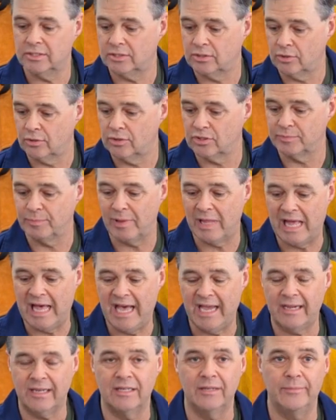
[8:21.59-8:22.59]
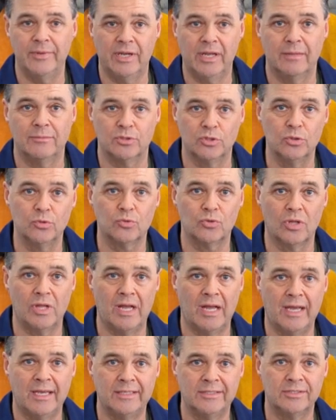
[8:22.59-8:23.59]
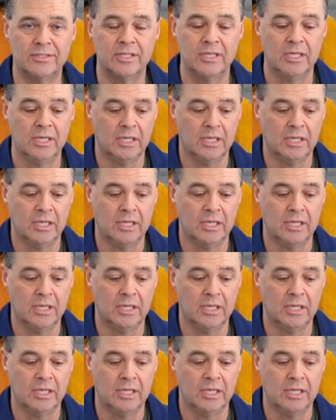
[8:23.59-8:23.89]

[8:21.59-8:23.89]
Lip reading: It turns black and it becomes neutralized.